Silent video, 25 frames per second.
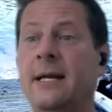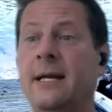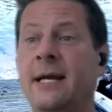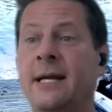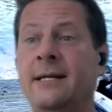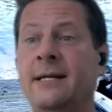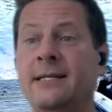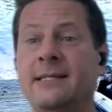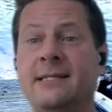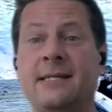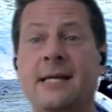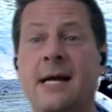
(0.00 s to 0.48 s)
And I
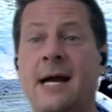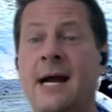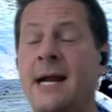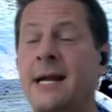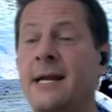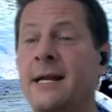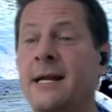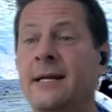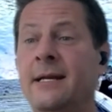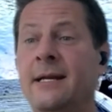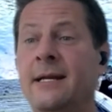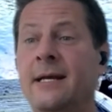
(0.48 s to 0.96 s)

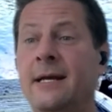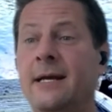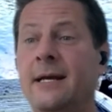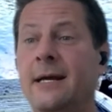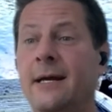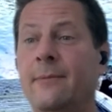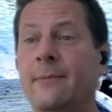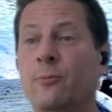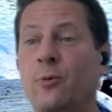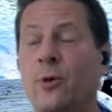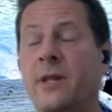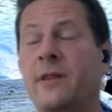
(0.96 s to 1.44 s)
decided,
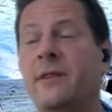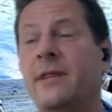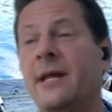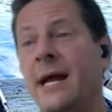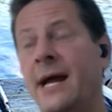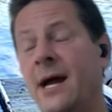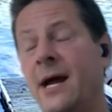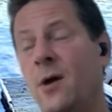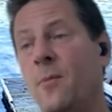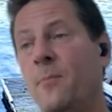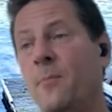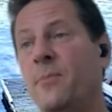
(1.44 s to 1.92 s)
with the
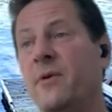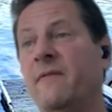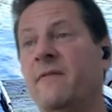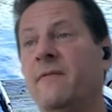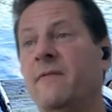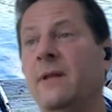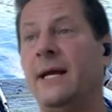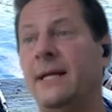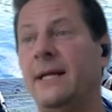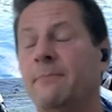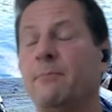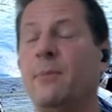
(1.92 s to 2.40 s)
help
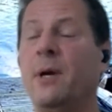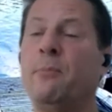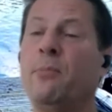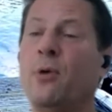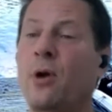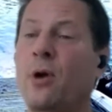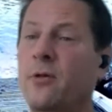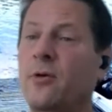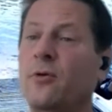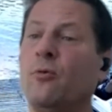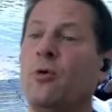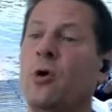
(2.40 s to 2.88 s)
of like my
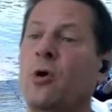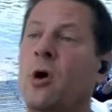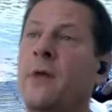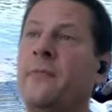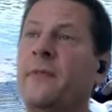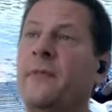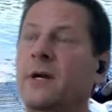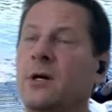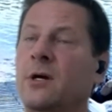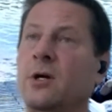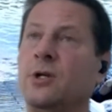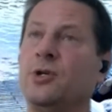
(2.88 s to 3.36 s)
brother
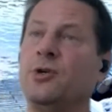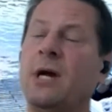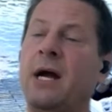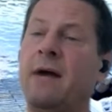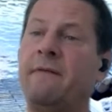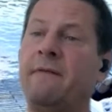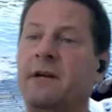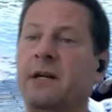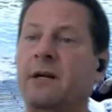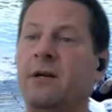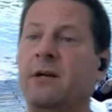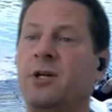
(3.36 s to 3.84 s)
Ron that got
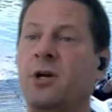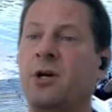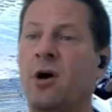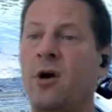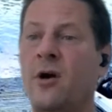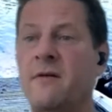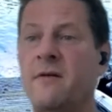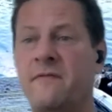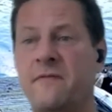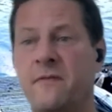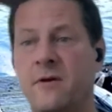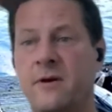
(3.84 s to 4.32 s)
drafted to
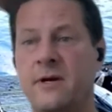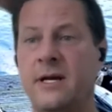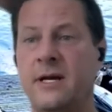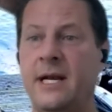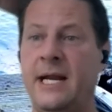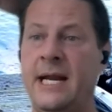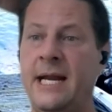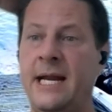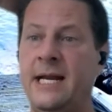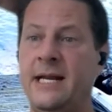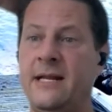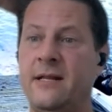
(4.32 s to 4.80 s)
Hartford in
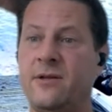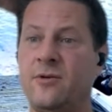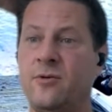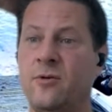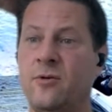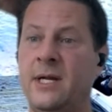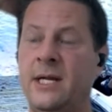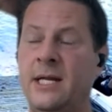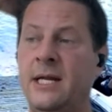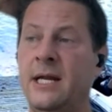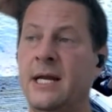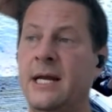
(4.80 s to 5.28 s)

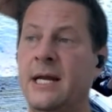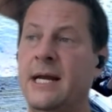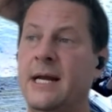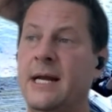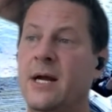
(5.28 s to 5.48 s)
83,